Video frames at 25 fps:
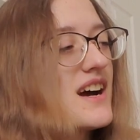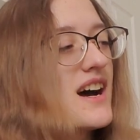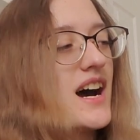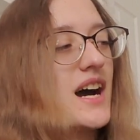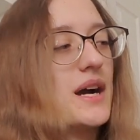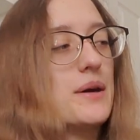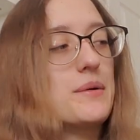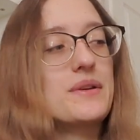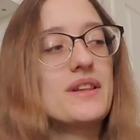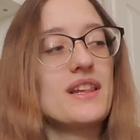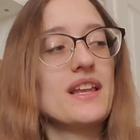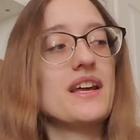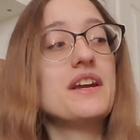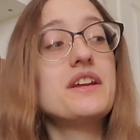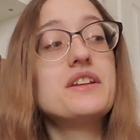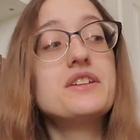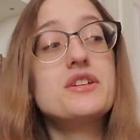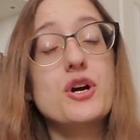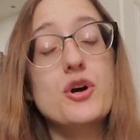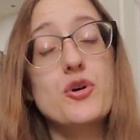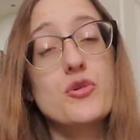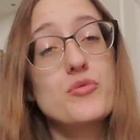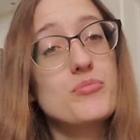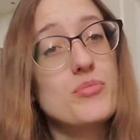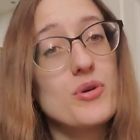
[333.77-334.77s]
I would like to
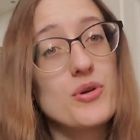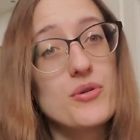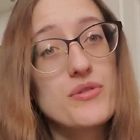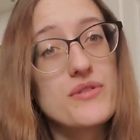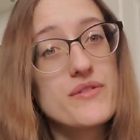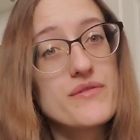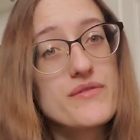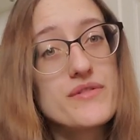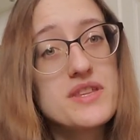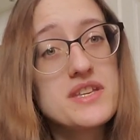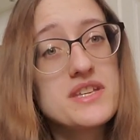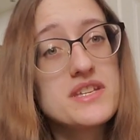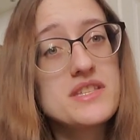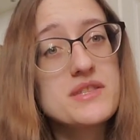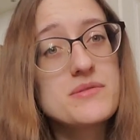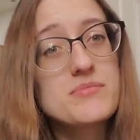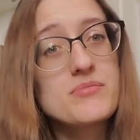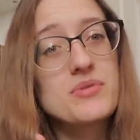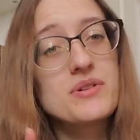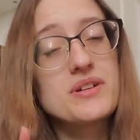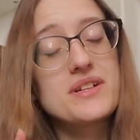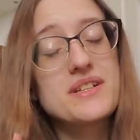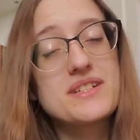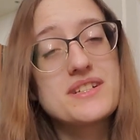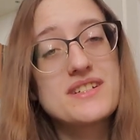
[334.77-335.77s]
own both of these,
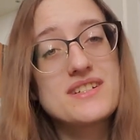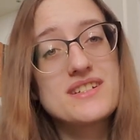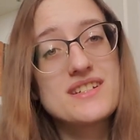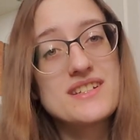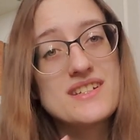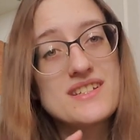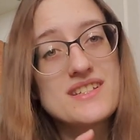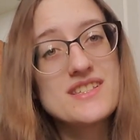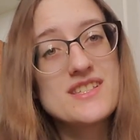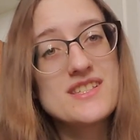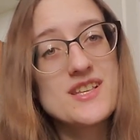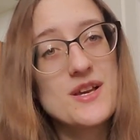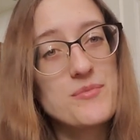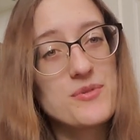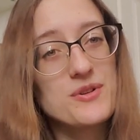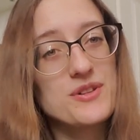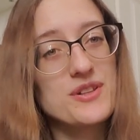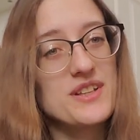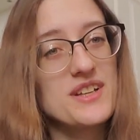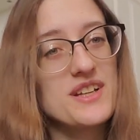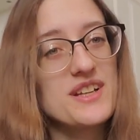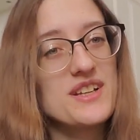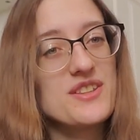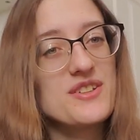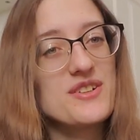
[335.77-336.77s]
but
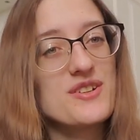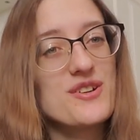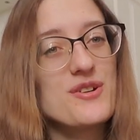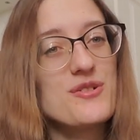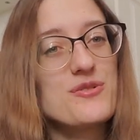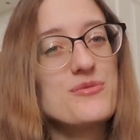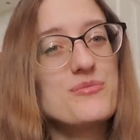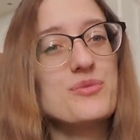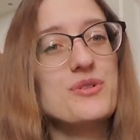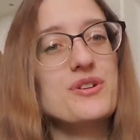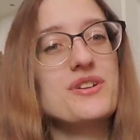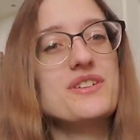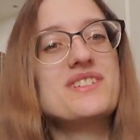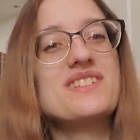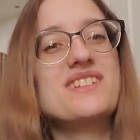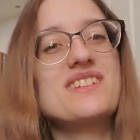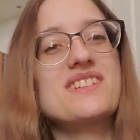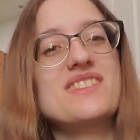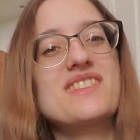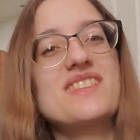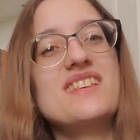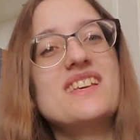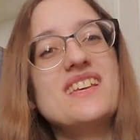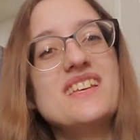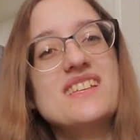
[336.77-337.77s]
separately in their own books,
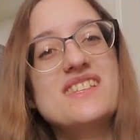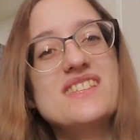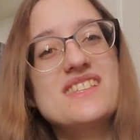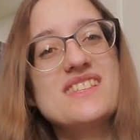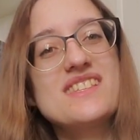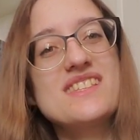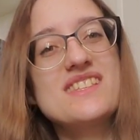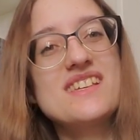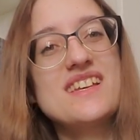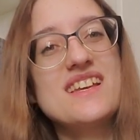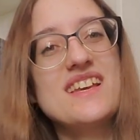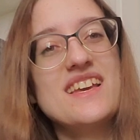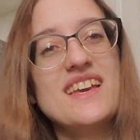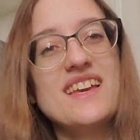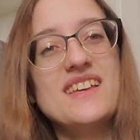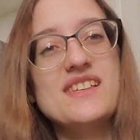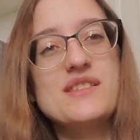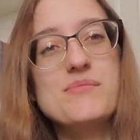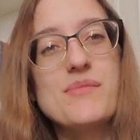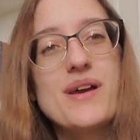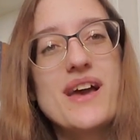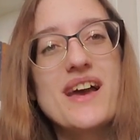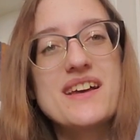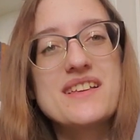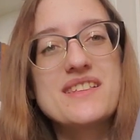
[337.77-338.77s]
because this is
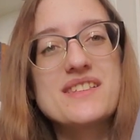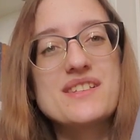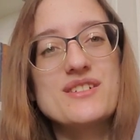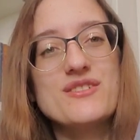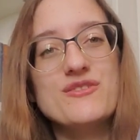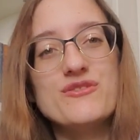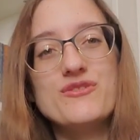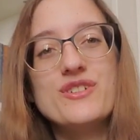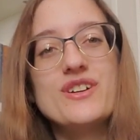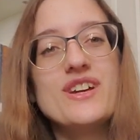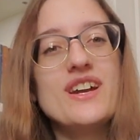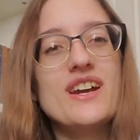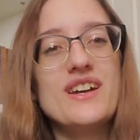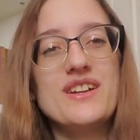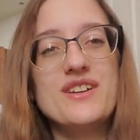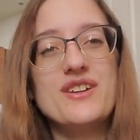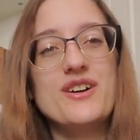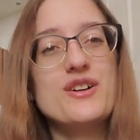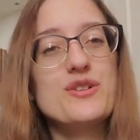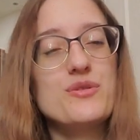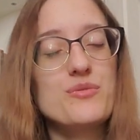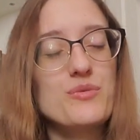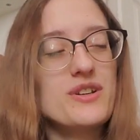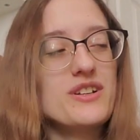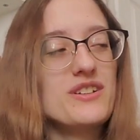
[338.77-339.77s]
massive and
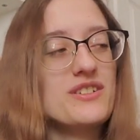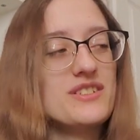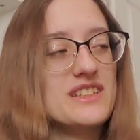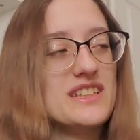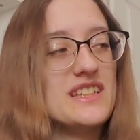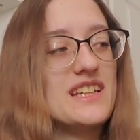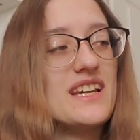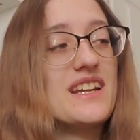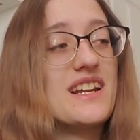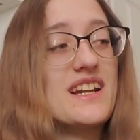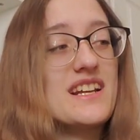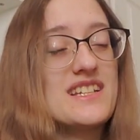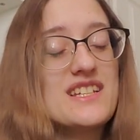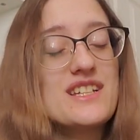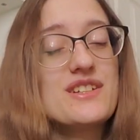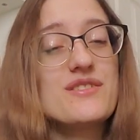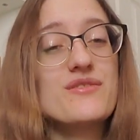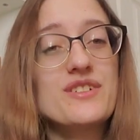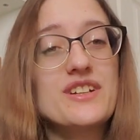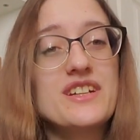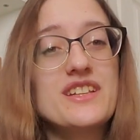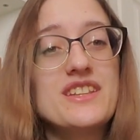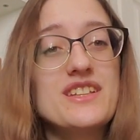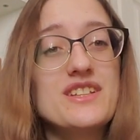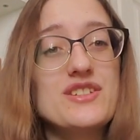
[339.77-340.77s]
unwieldy, and I did
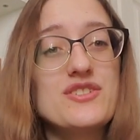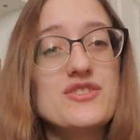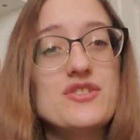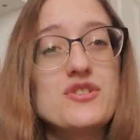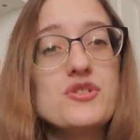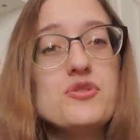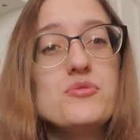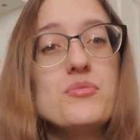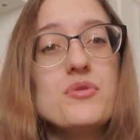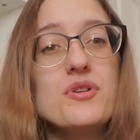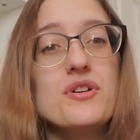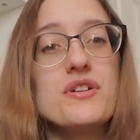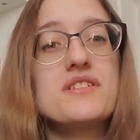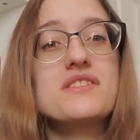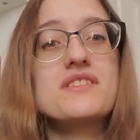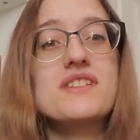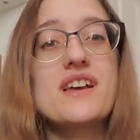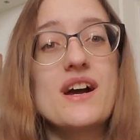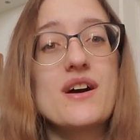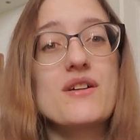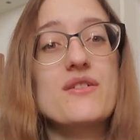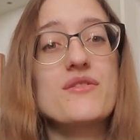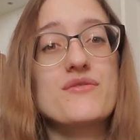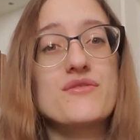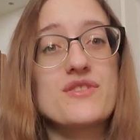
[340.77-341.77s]
read these two books
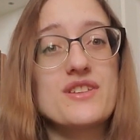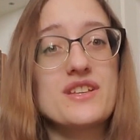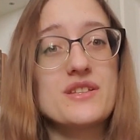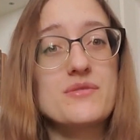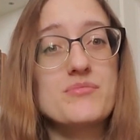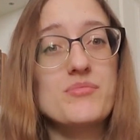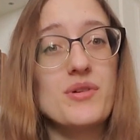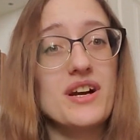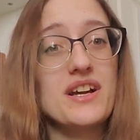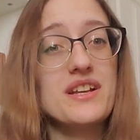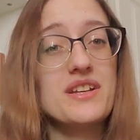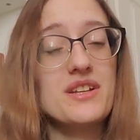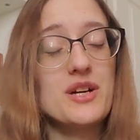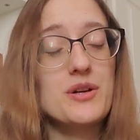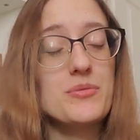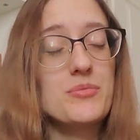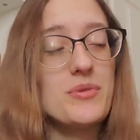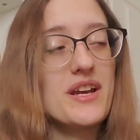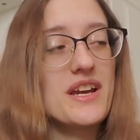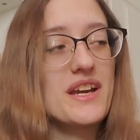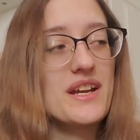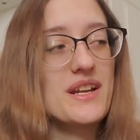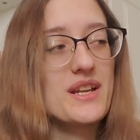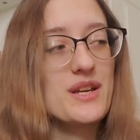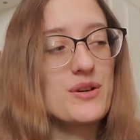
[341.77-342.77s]
out of this bind-up,
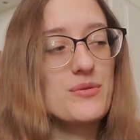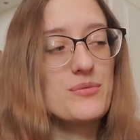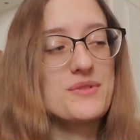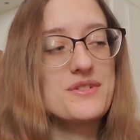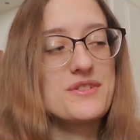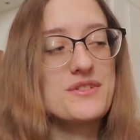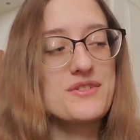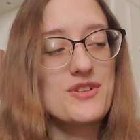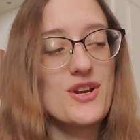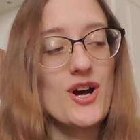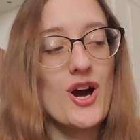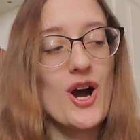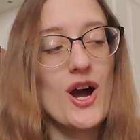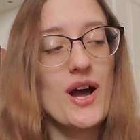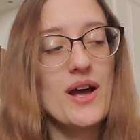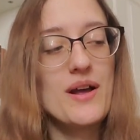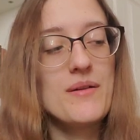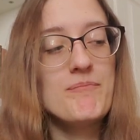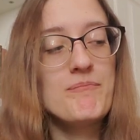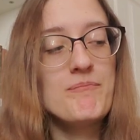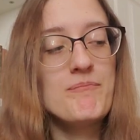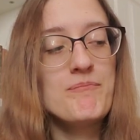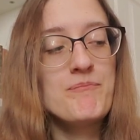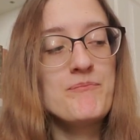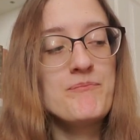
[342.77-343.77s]
and it was not
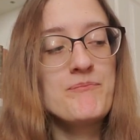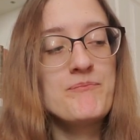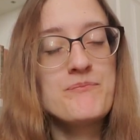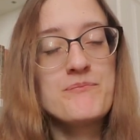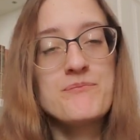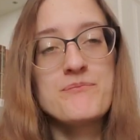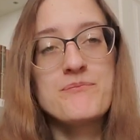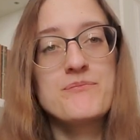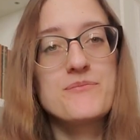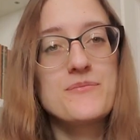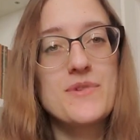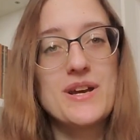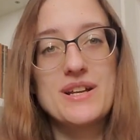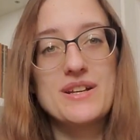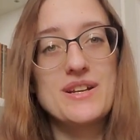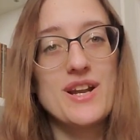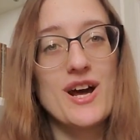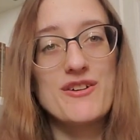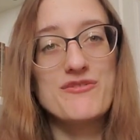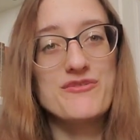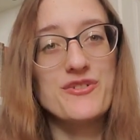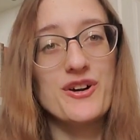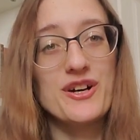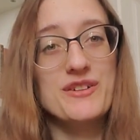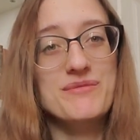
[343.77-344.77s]

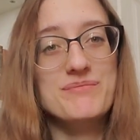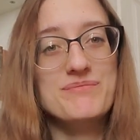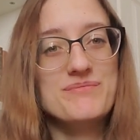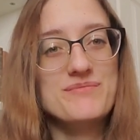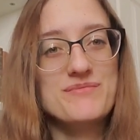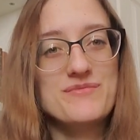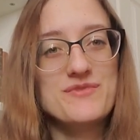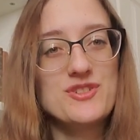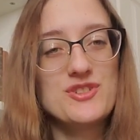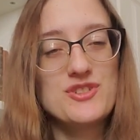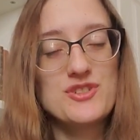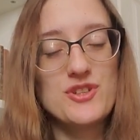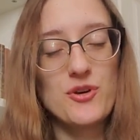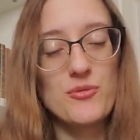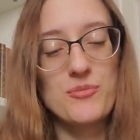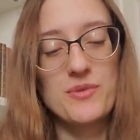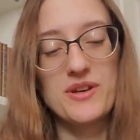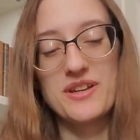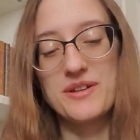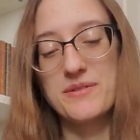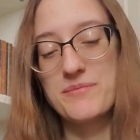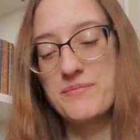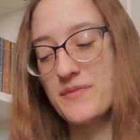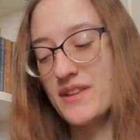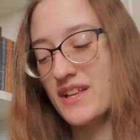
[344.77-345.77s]
fun. So
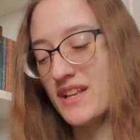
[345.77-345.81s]
big.